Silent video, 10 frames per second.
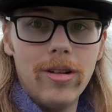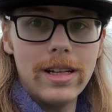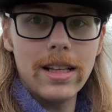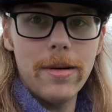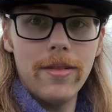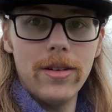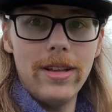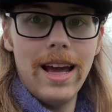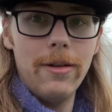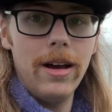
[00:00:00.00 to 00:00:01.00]
go check them out if you're in the
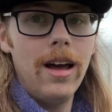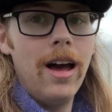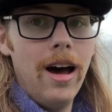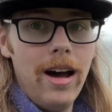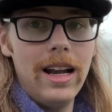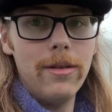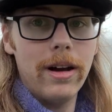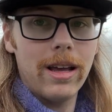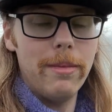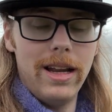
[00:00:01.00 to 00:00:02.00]
area. Highly
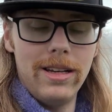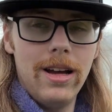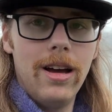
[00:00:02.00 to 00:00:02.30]
recommend.